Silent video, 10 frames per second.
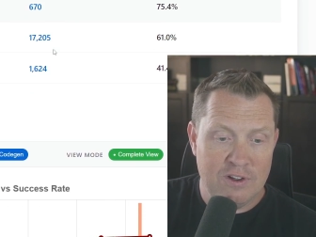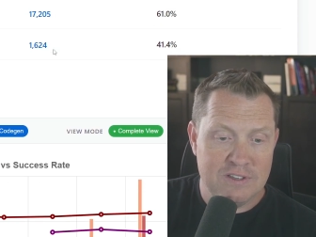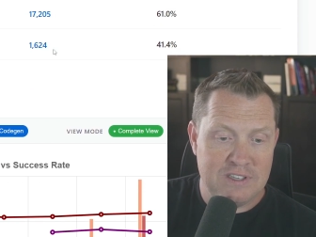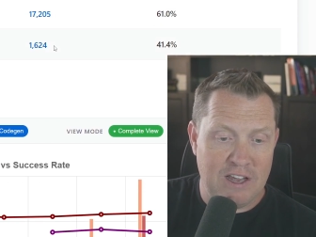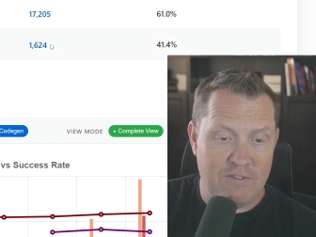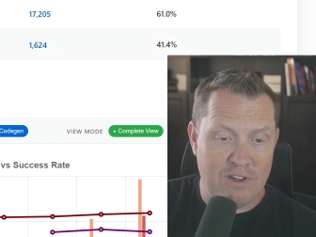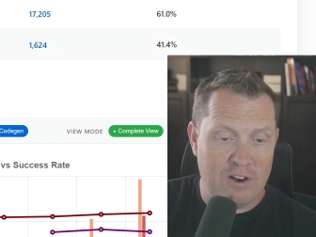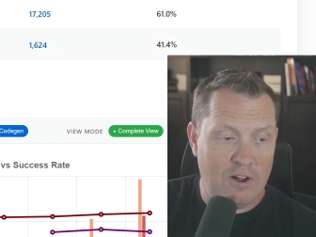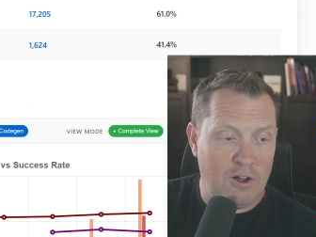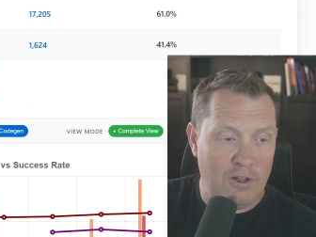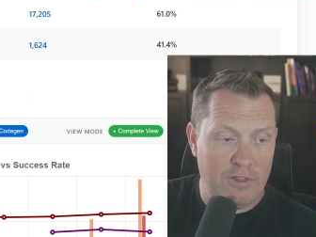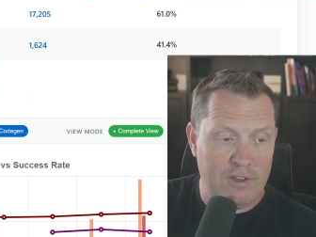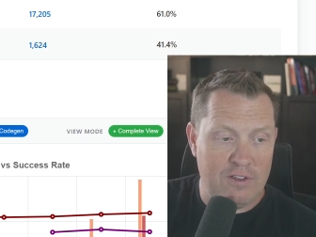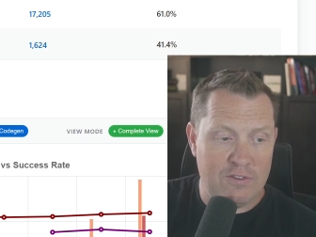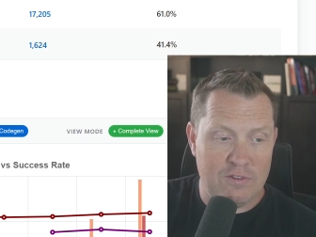Devin, all
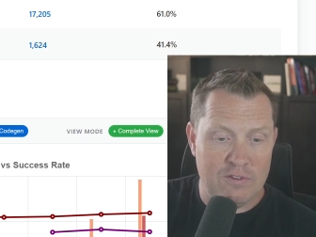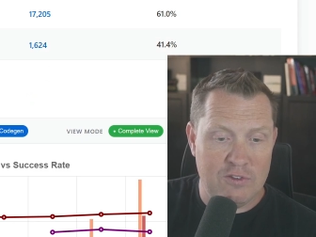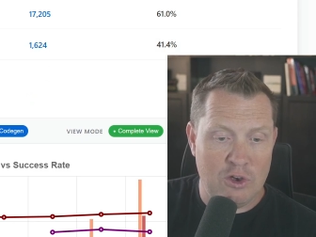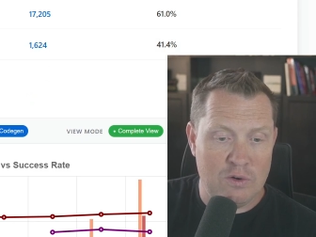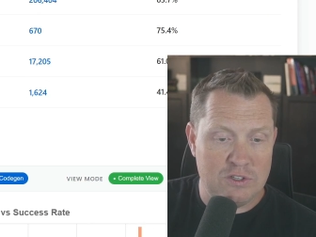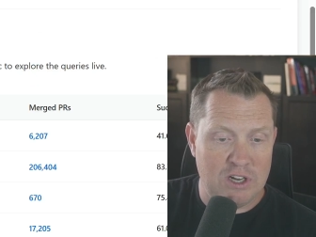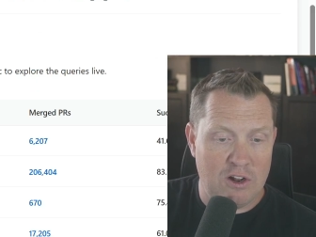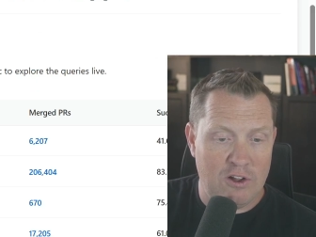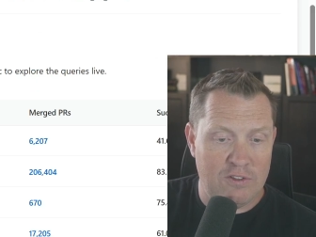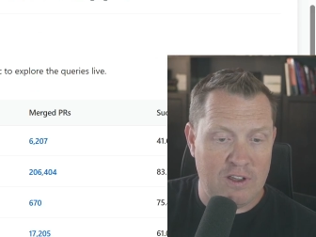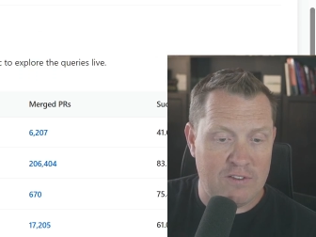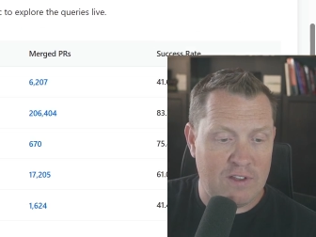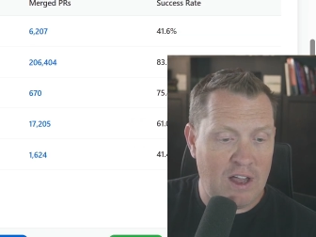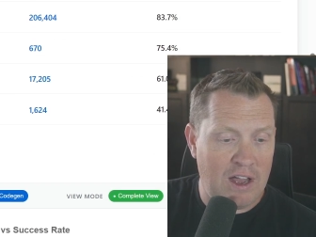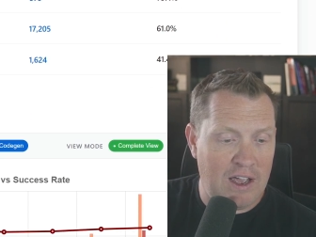these code gen all test
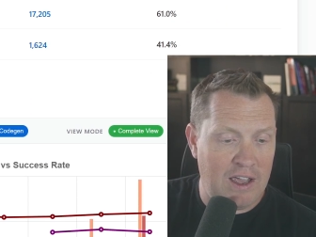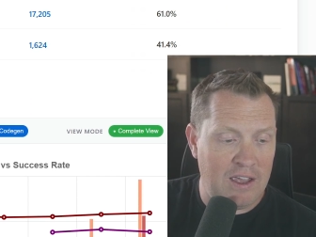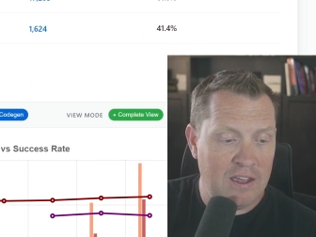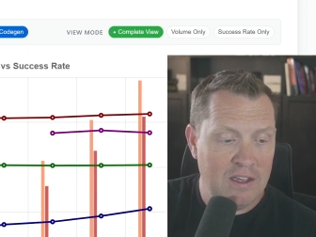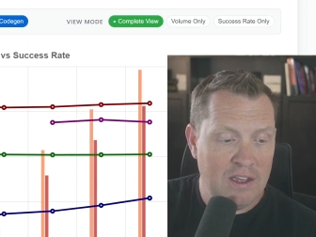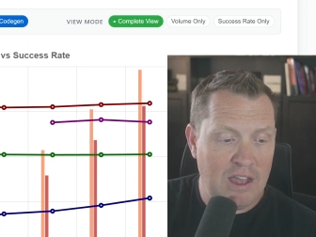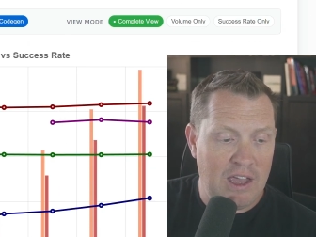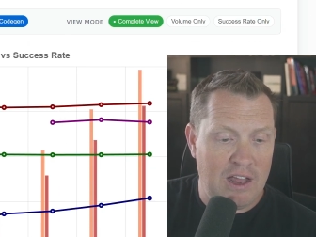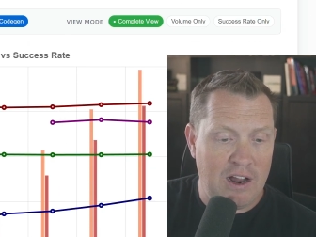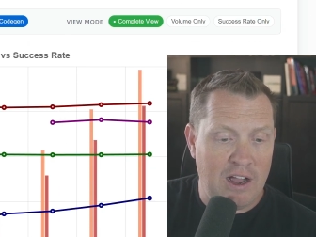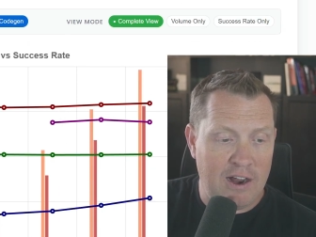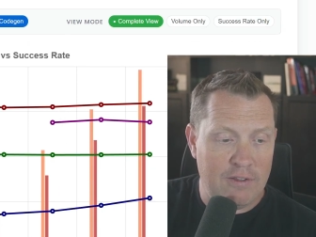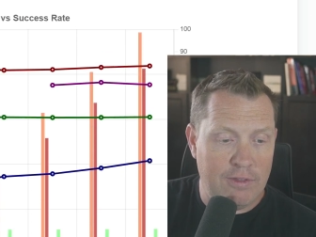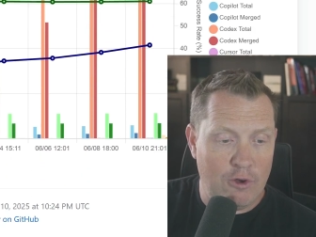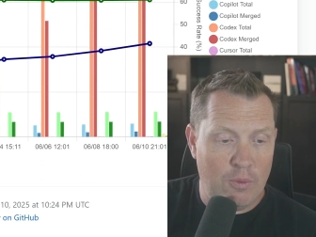high and higher
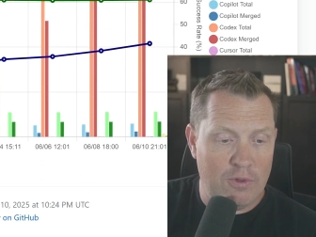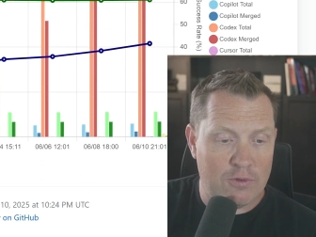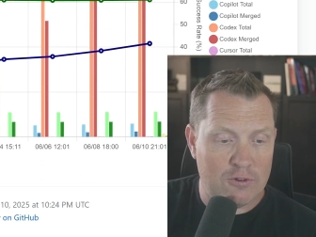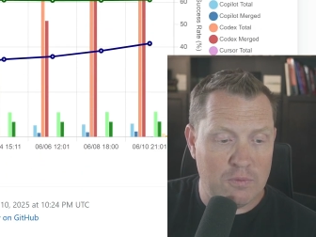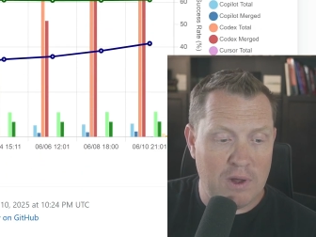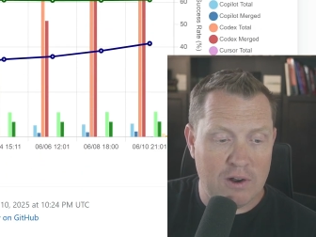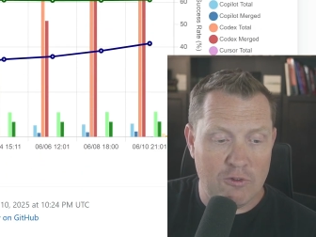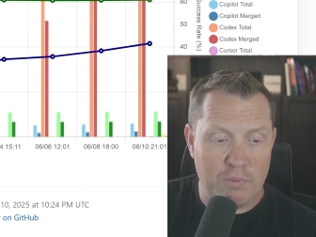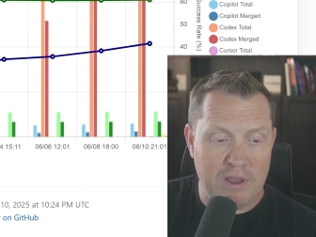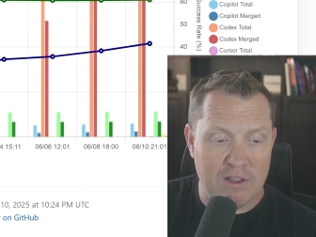than the open source models because,